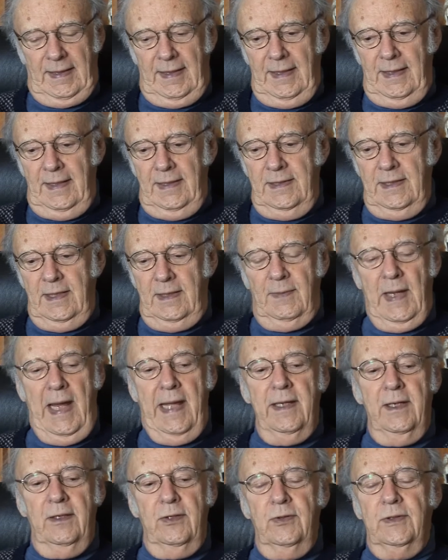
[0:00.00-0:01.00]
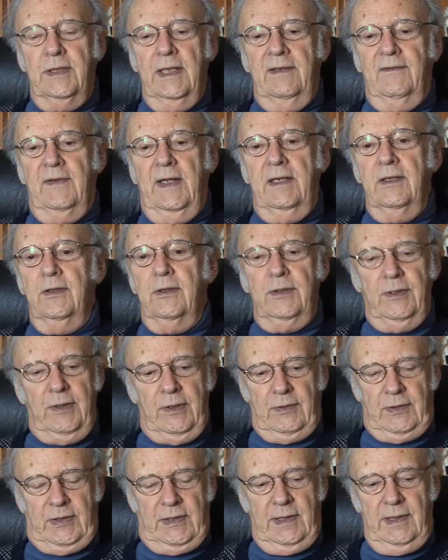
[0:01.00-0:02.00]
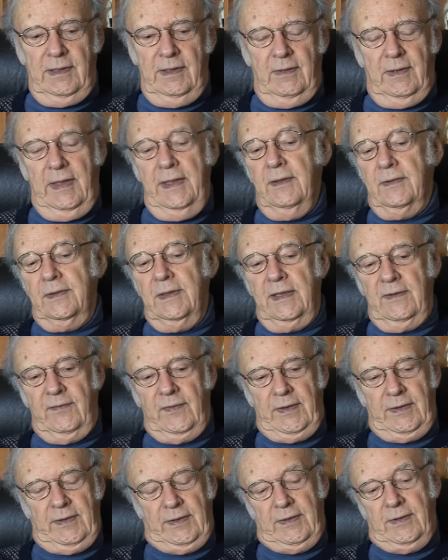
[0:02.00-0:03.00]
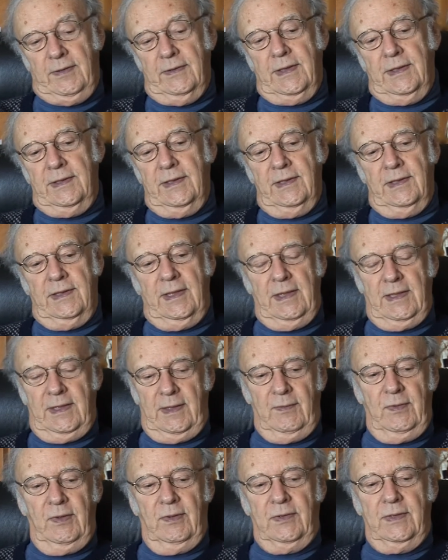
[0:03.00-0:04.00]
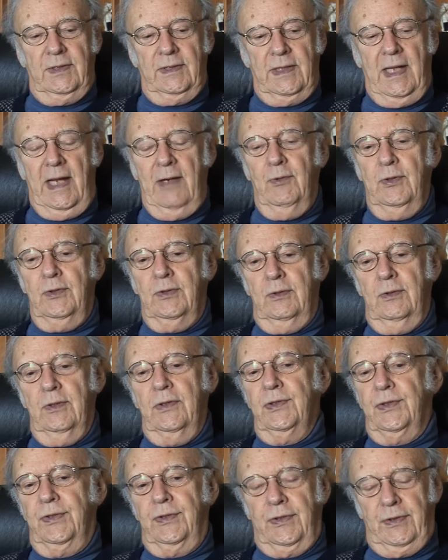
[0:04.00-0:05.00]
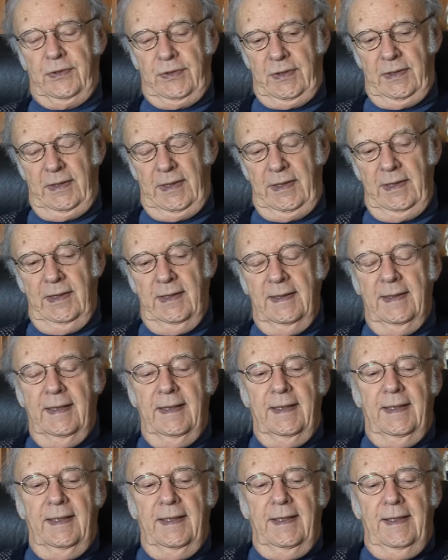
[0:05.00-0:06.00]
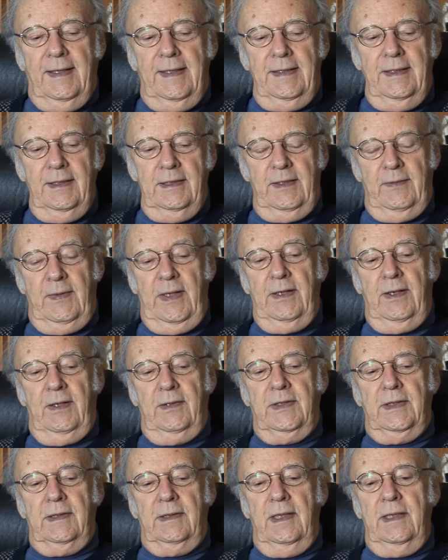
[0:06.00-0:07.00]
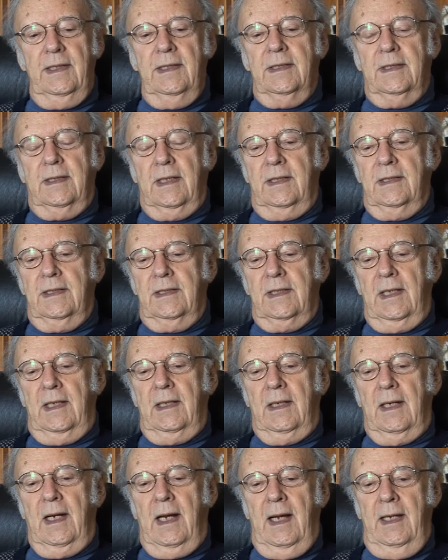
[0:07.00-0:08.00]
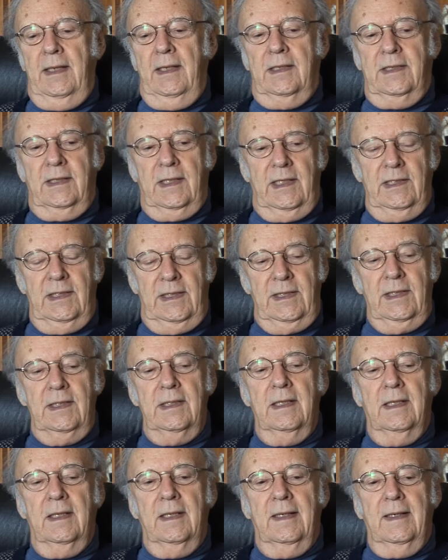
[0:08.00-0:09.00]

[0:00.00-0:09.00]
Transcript: He said, I hear you take very good notes. I "No, I don't take very good notes. I just take some notes. Said, I want to look at your notes. All right looks at my notes, and then he starts saying, "Ah, oh, yes, I see.